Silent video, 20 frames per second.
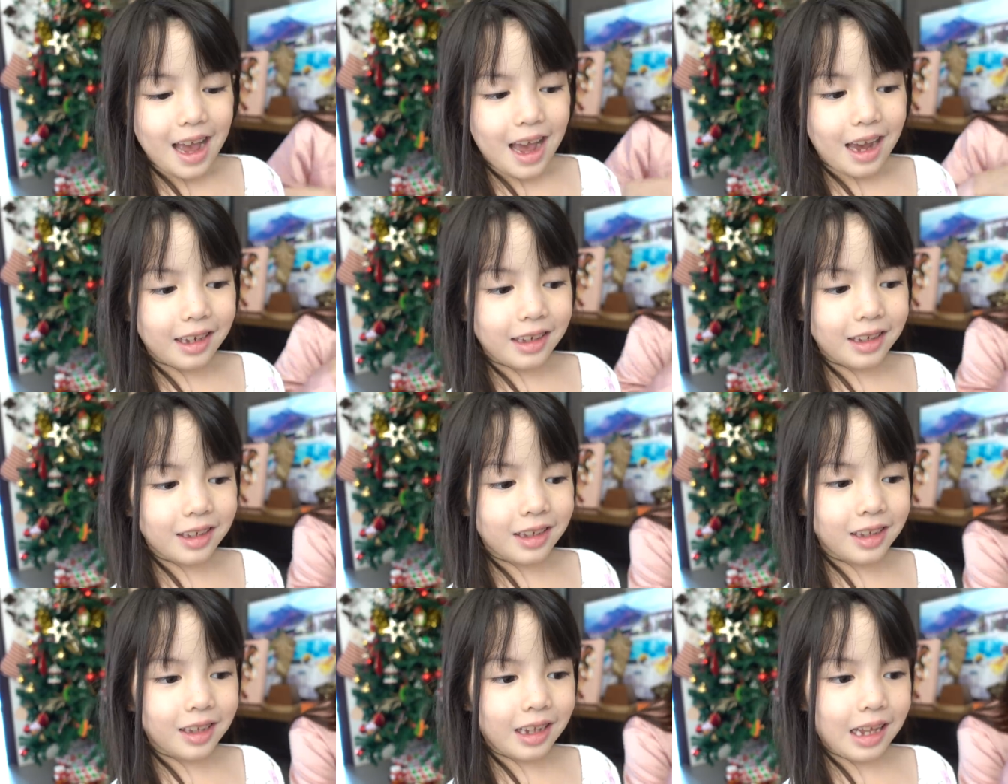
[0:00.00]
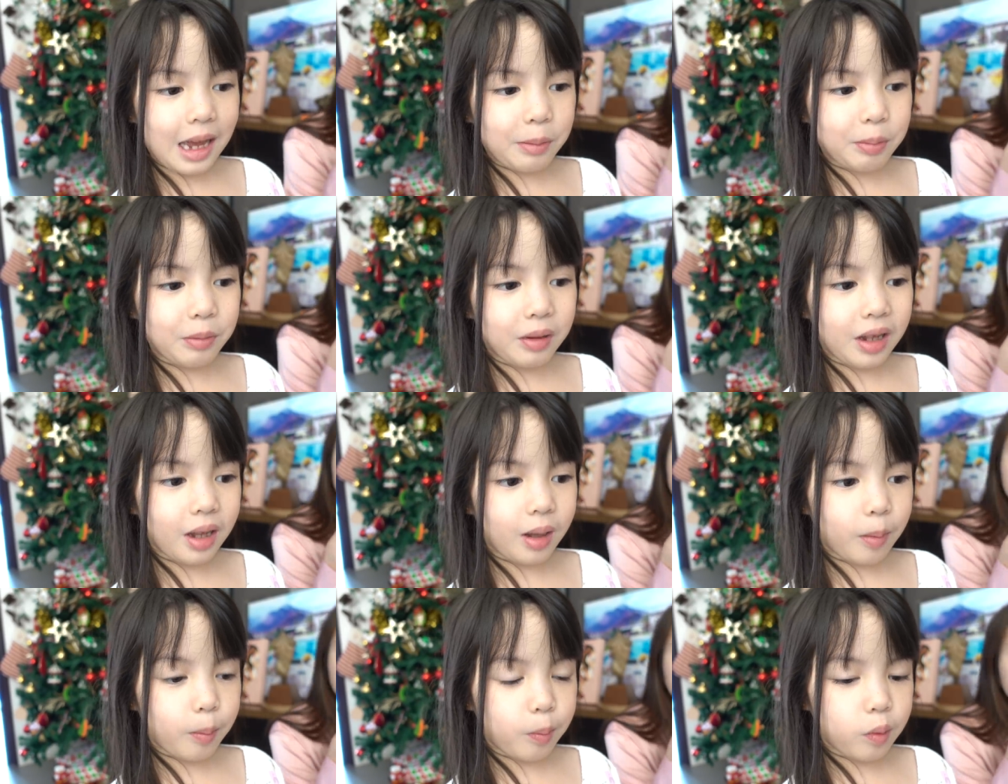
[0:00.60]
I slept
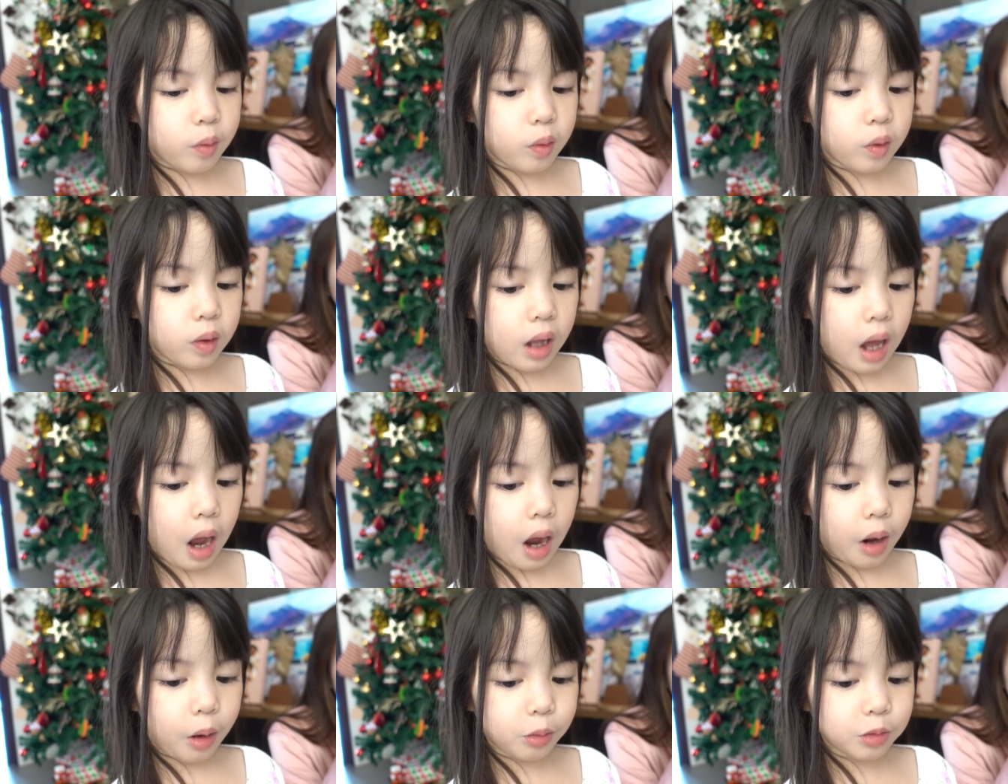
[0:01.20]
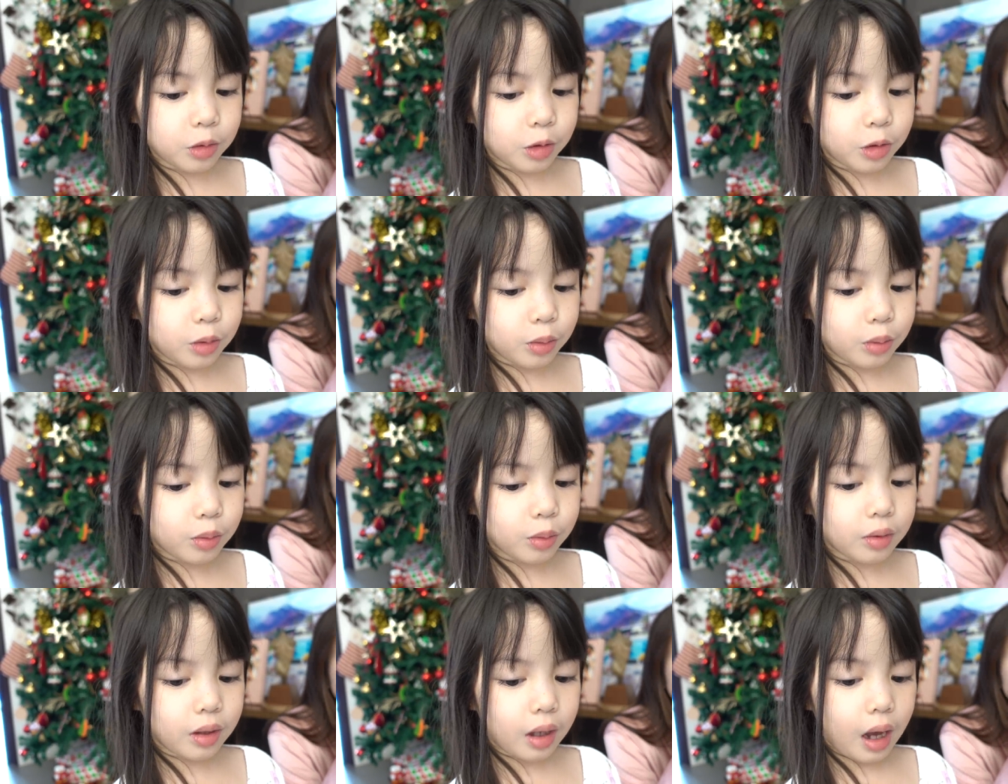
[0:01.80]
in the pool house
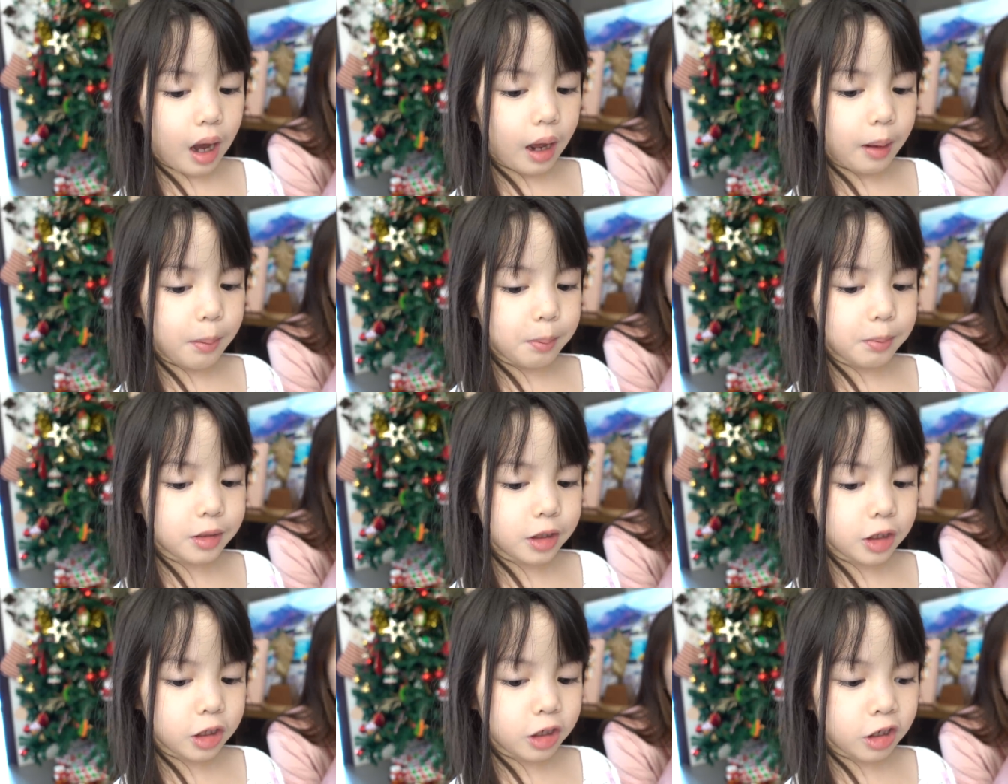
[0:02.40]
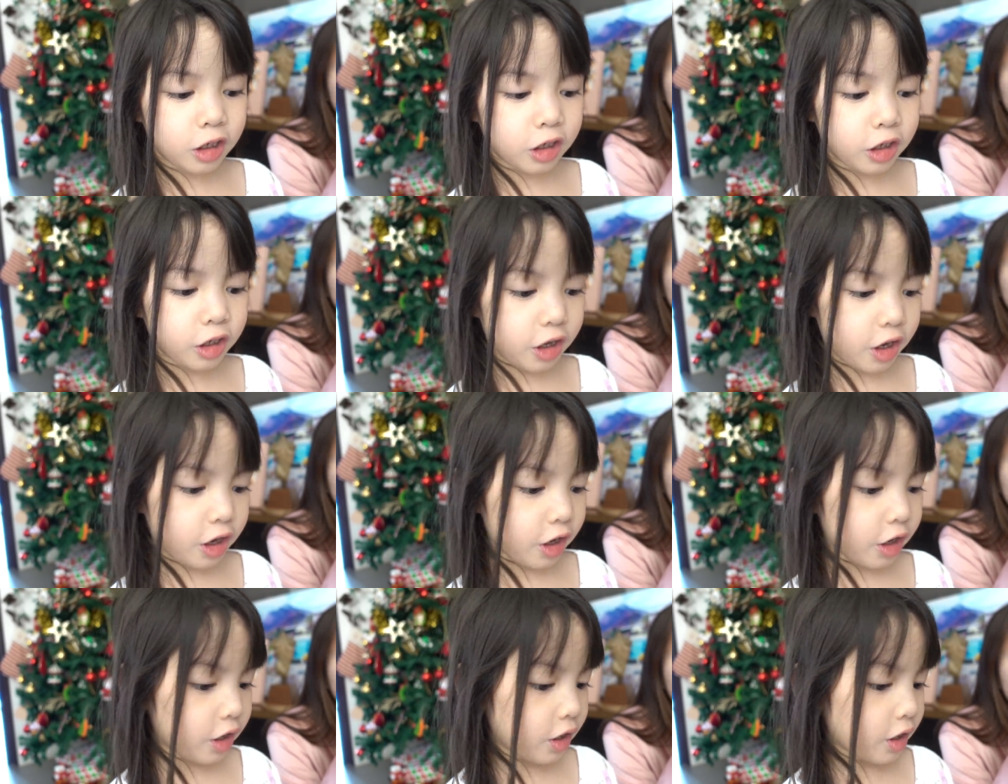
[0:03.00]
two times and
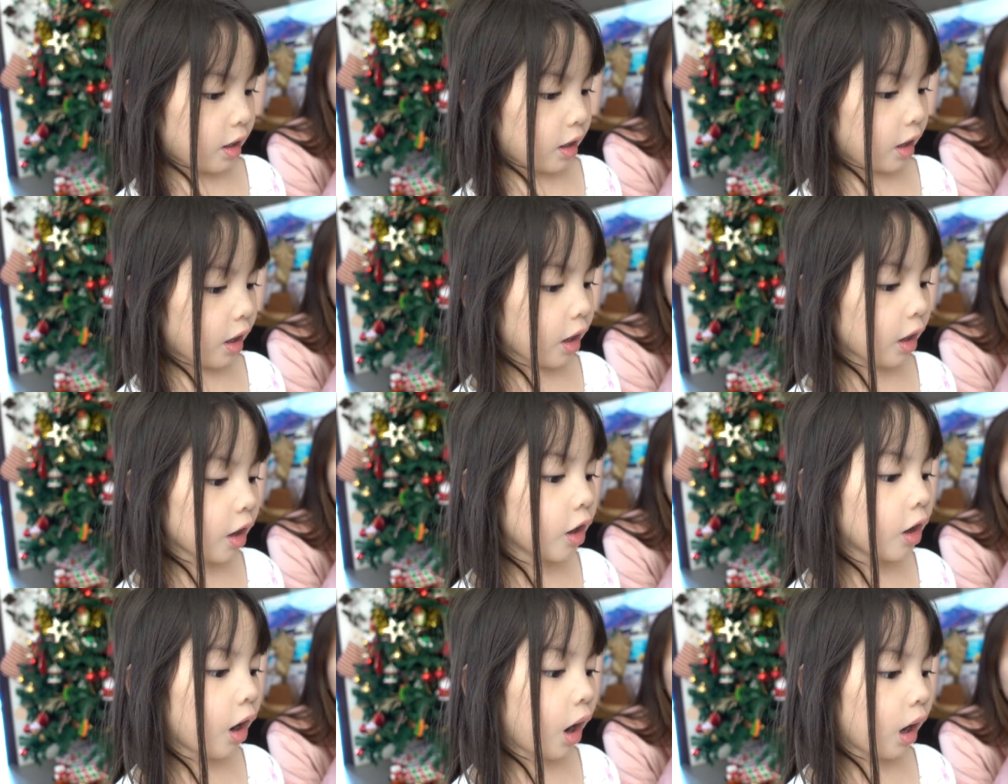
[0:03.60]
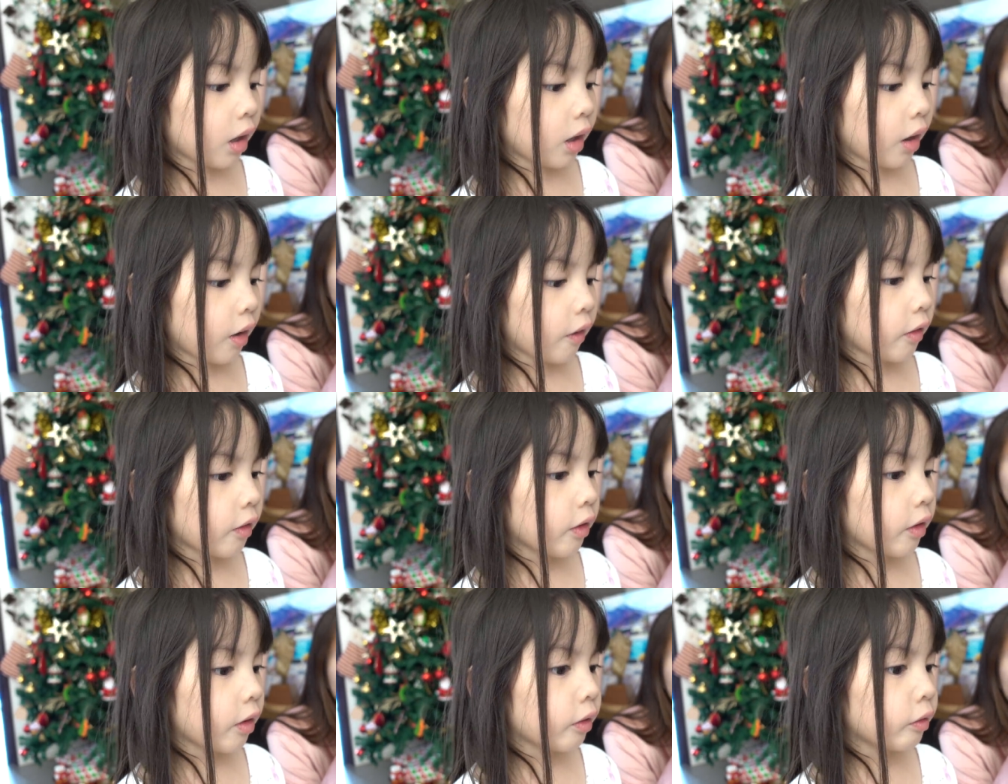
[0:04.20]
then I got
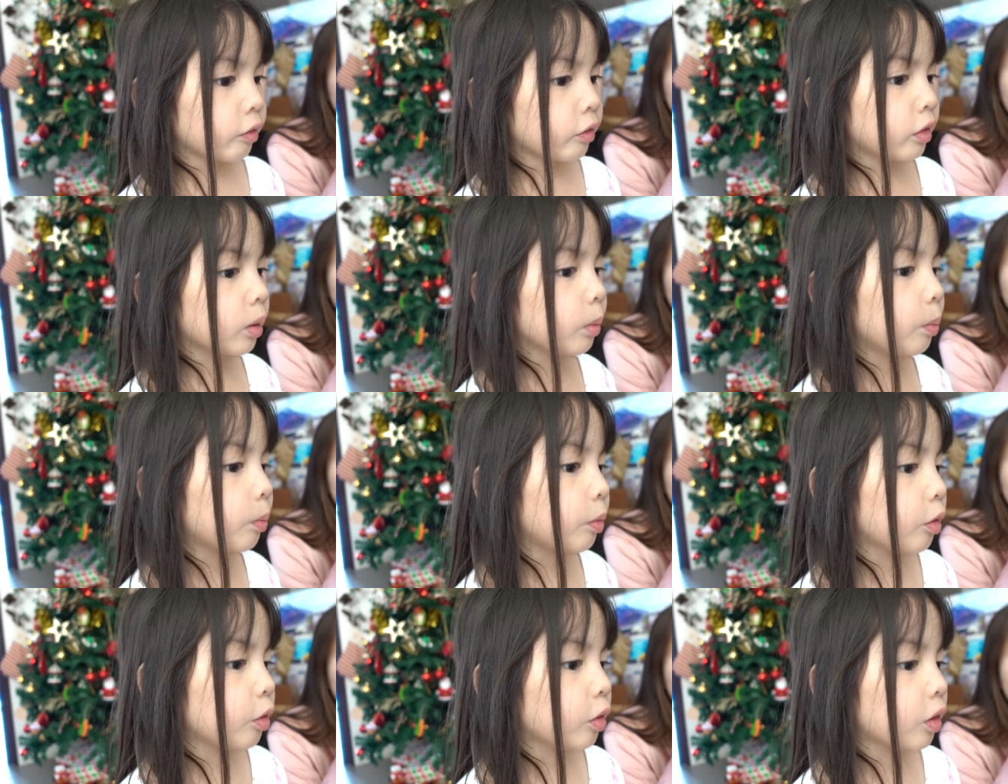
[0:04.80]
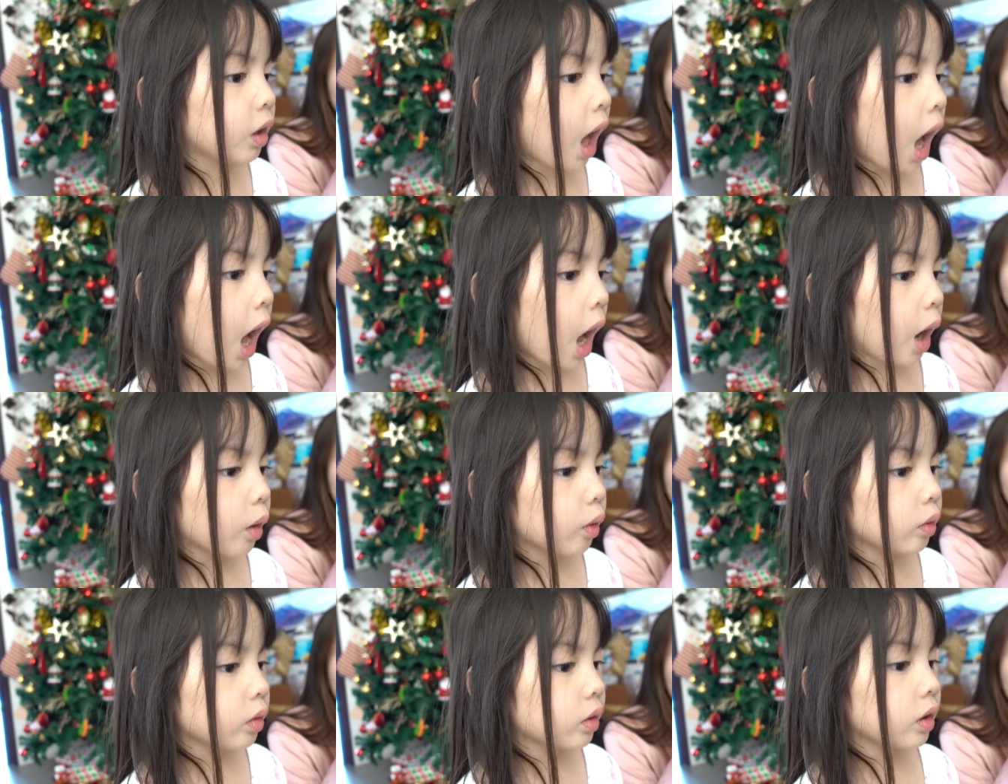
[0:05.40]
out of the pool
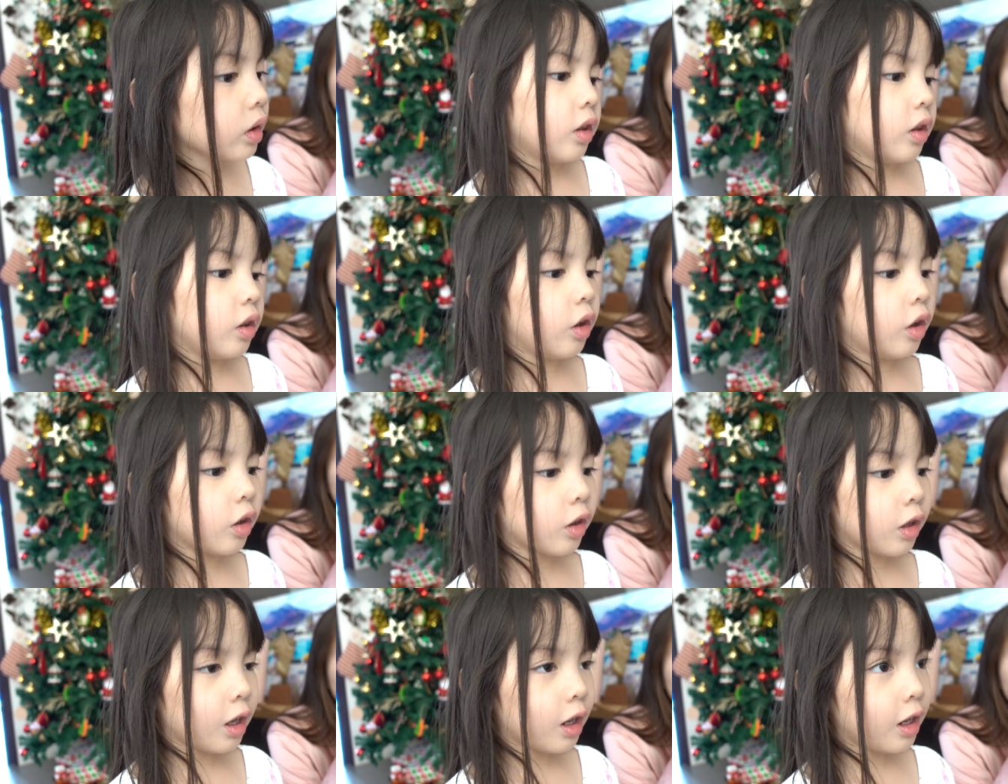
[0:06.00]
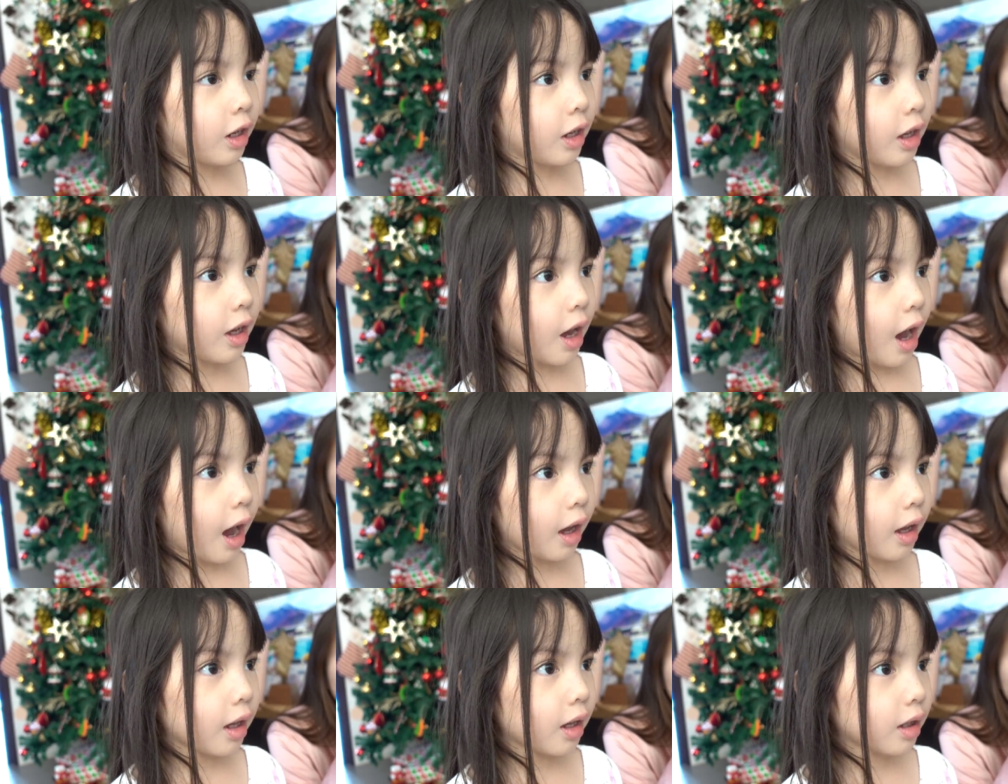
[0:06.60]
house, looked in
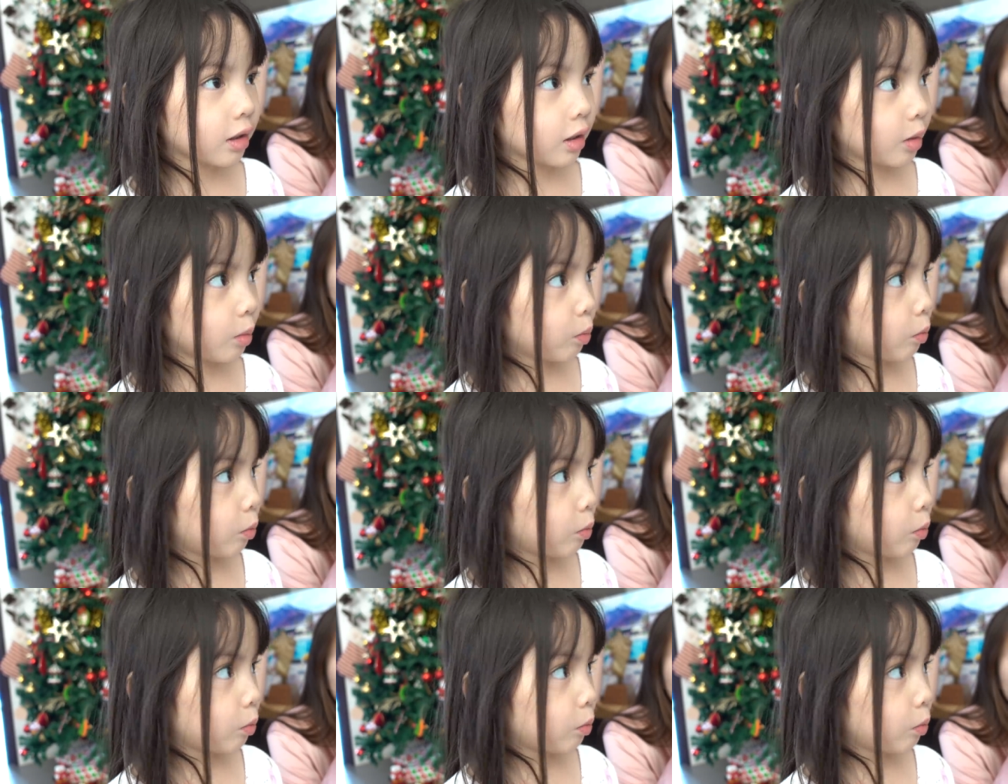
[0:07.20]
Yaya's